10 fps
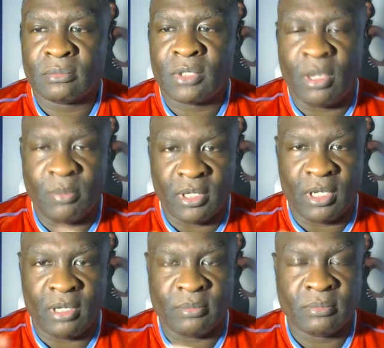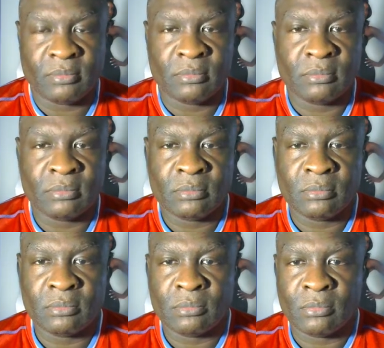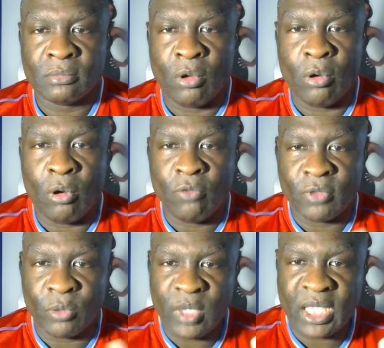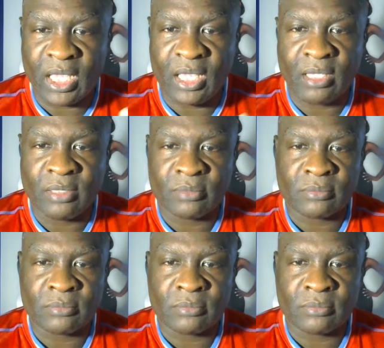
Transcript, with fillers: coming up over the weekend